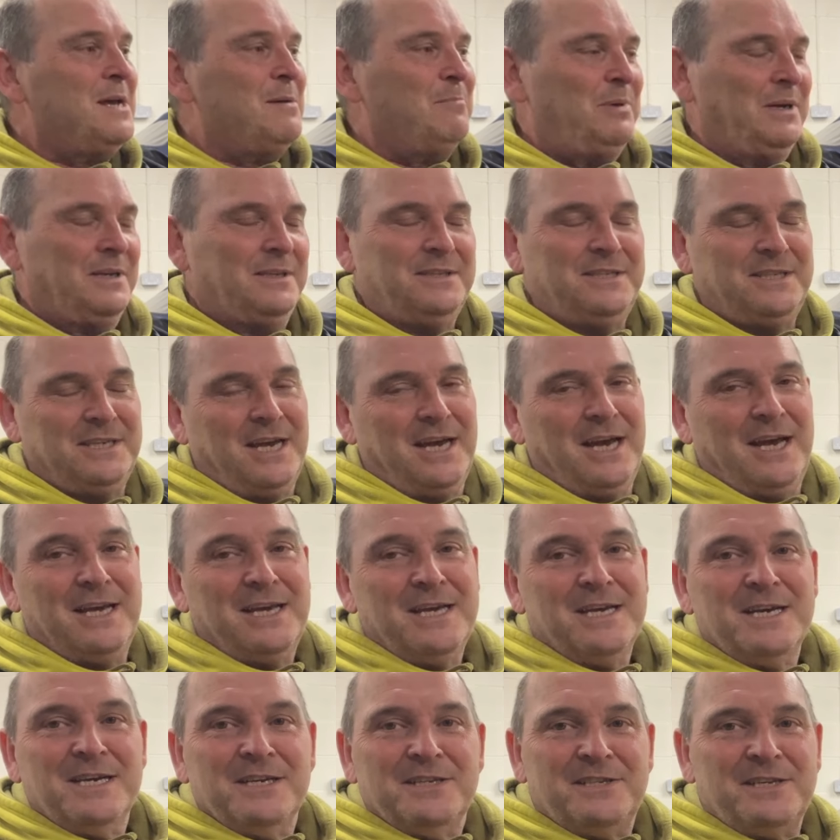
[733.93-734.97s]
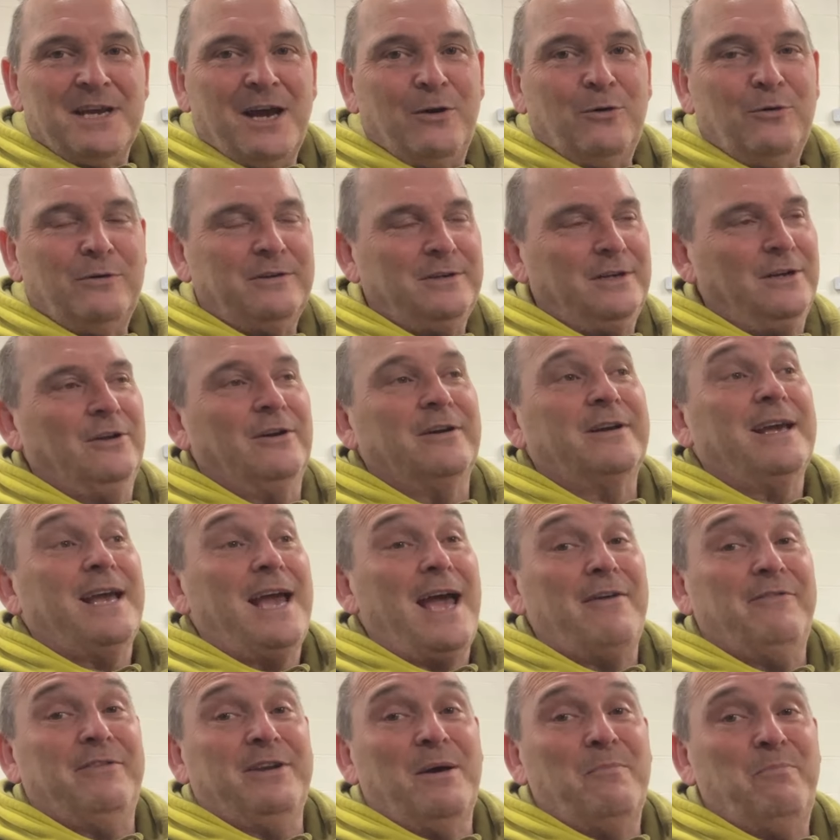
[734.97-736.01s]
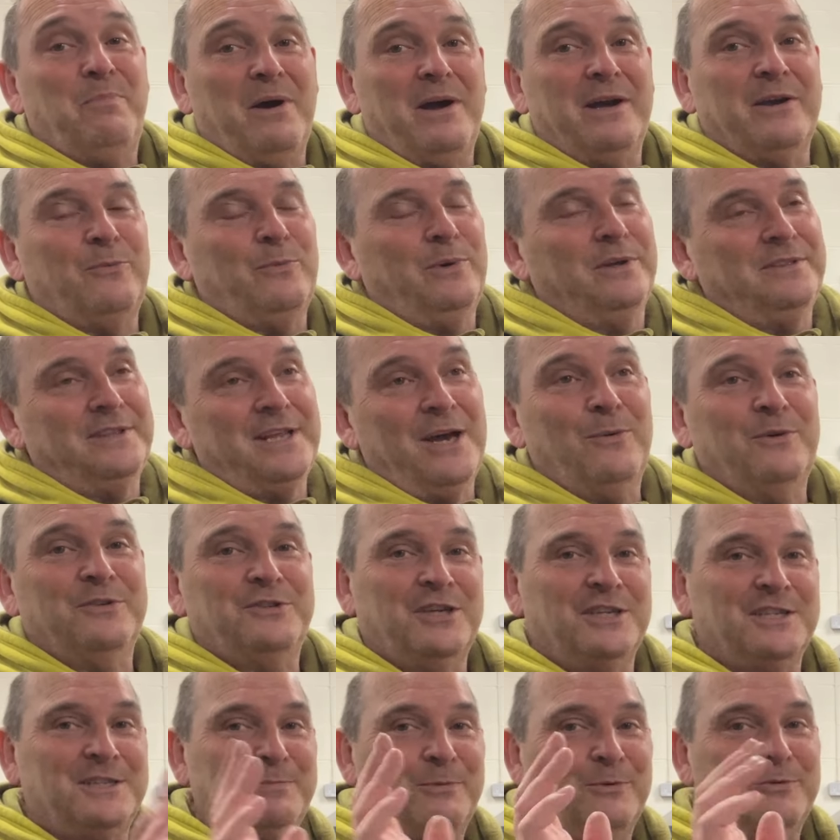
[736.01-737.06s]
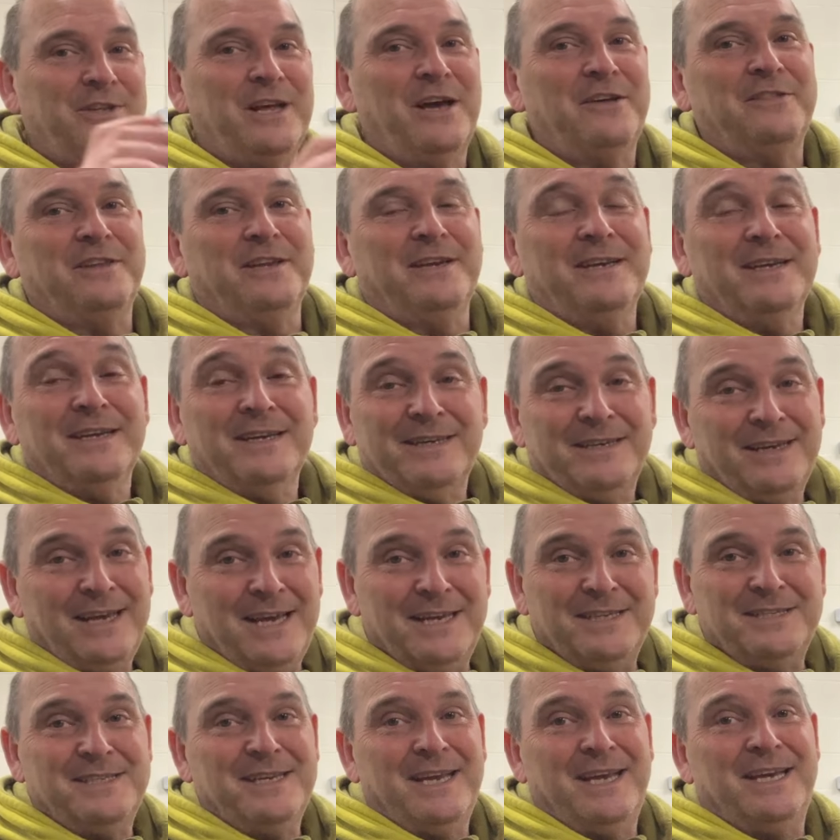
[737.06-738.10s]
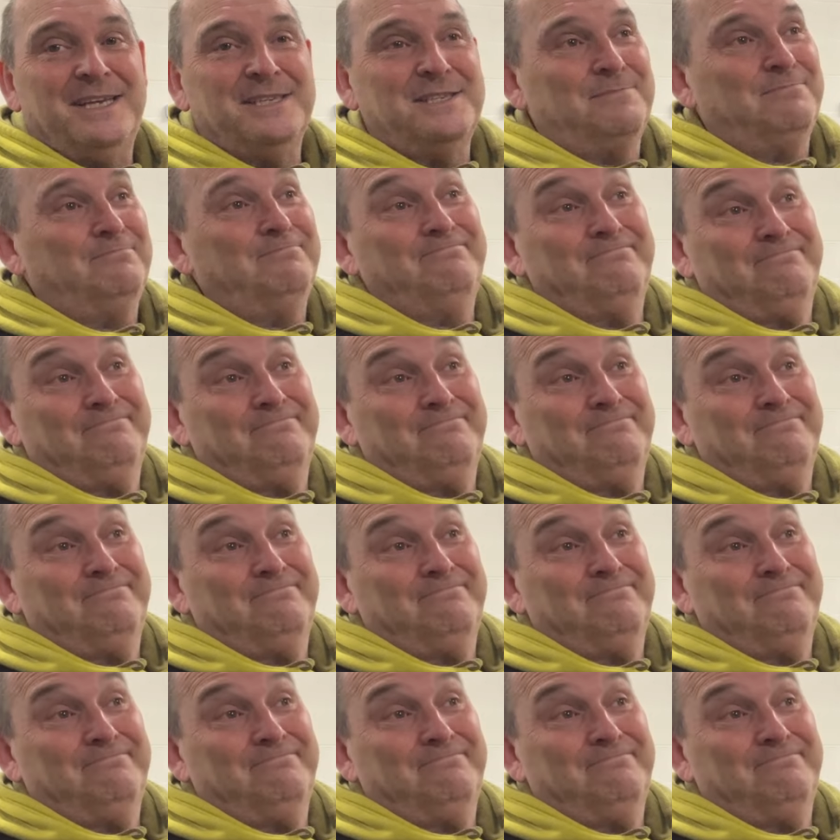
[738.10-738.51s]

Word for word: But uh, so look, having a bike with no adjustable nothing is, is